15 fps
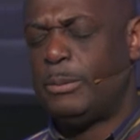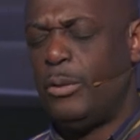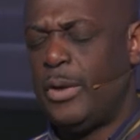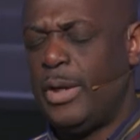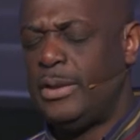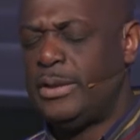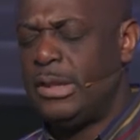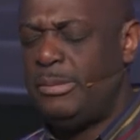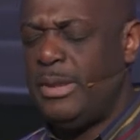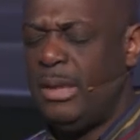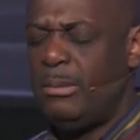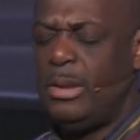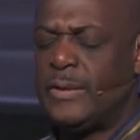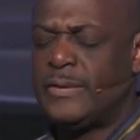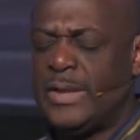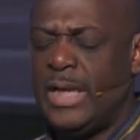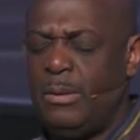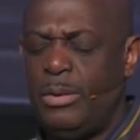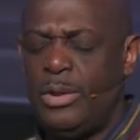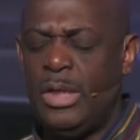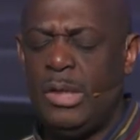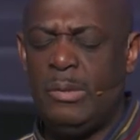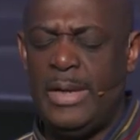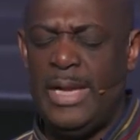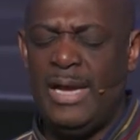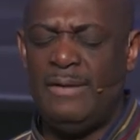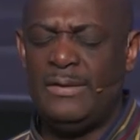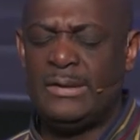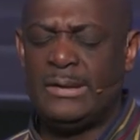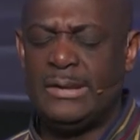morning to be able to say what you would
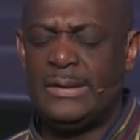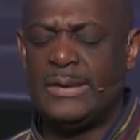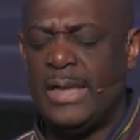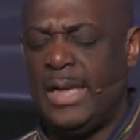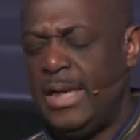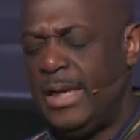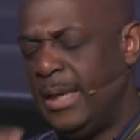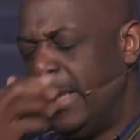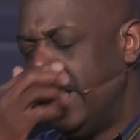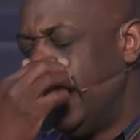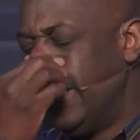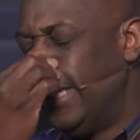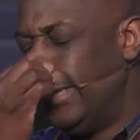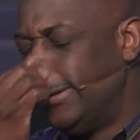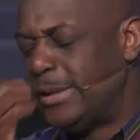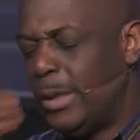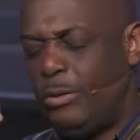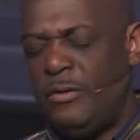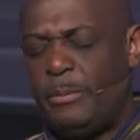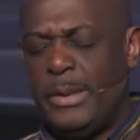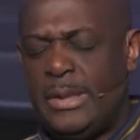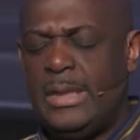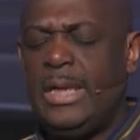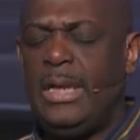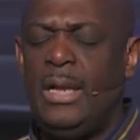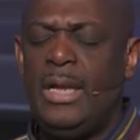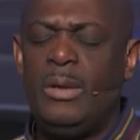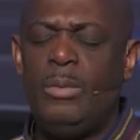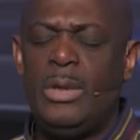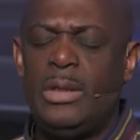have us to say. So we've been
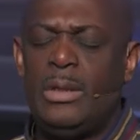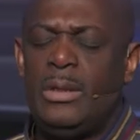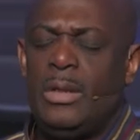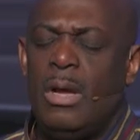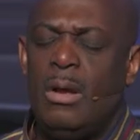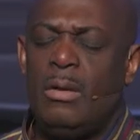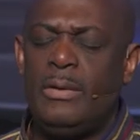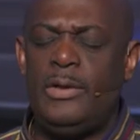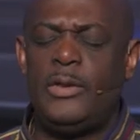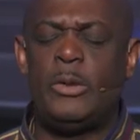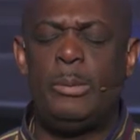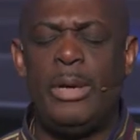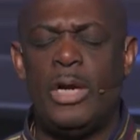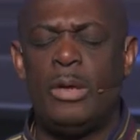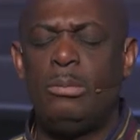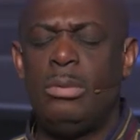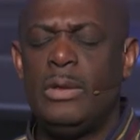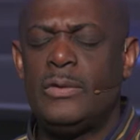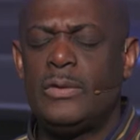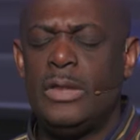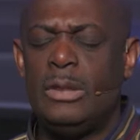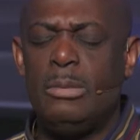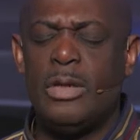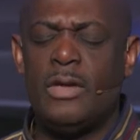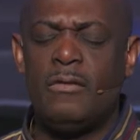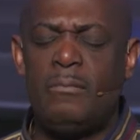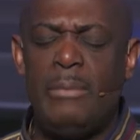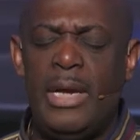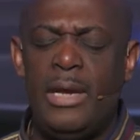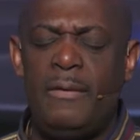dealing with all these parables in the book
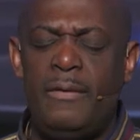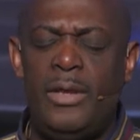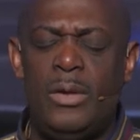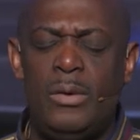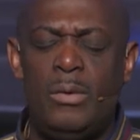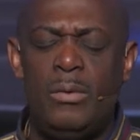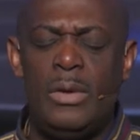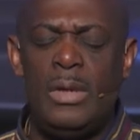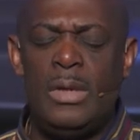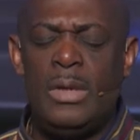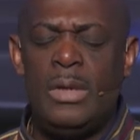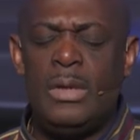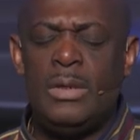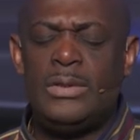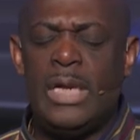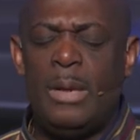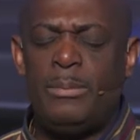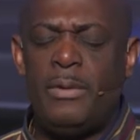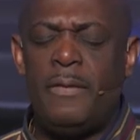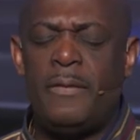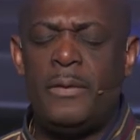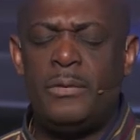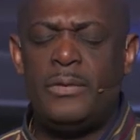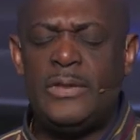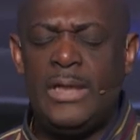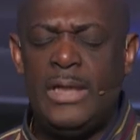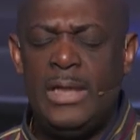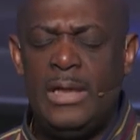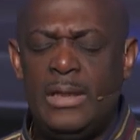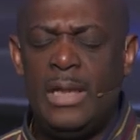of Matthew, chapter
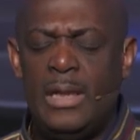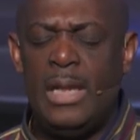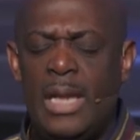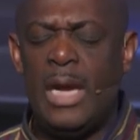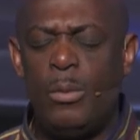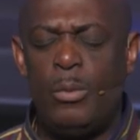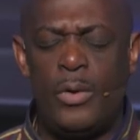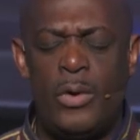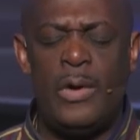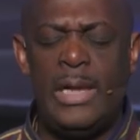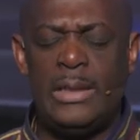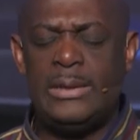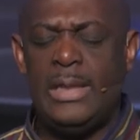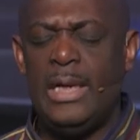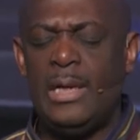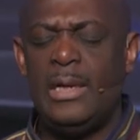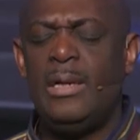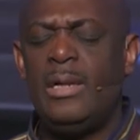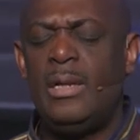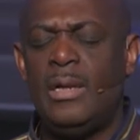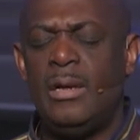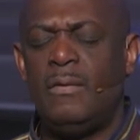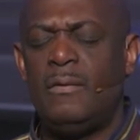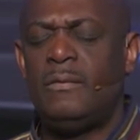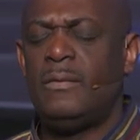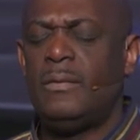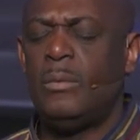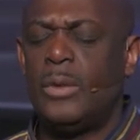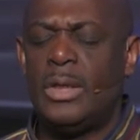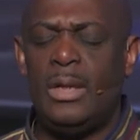thirteen, and now we're at the end of
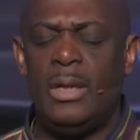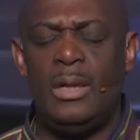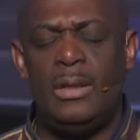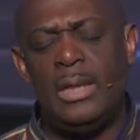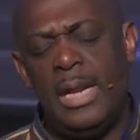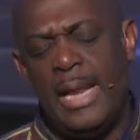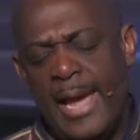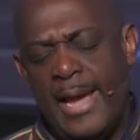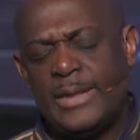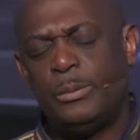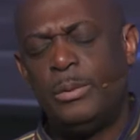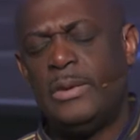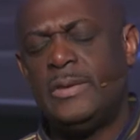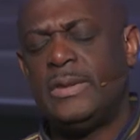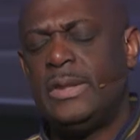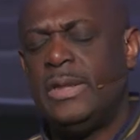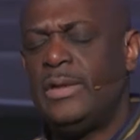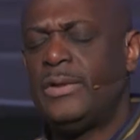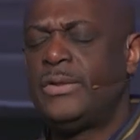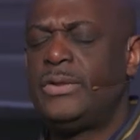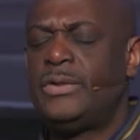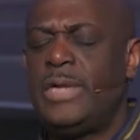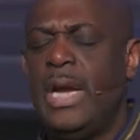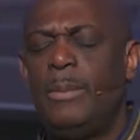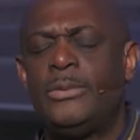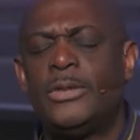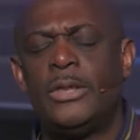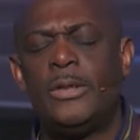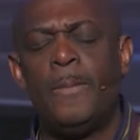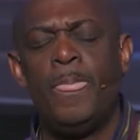one of the, the last ones in this
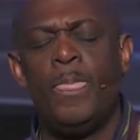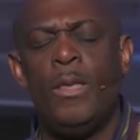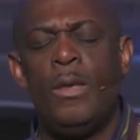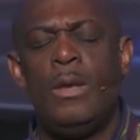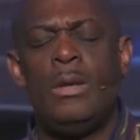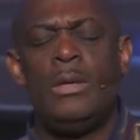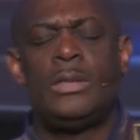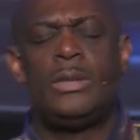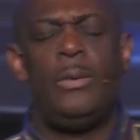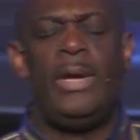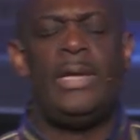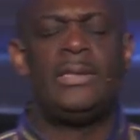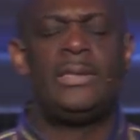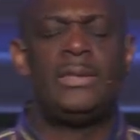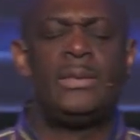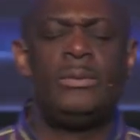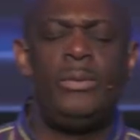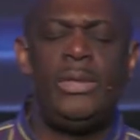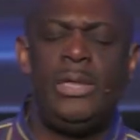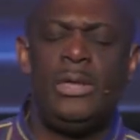chapter. So as we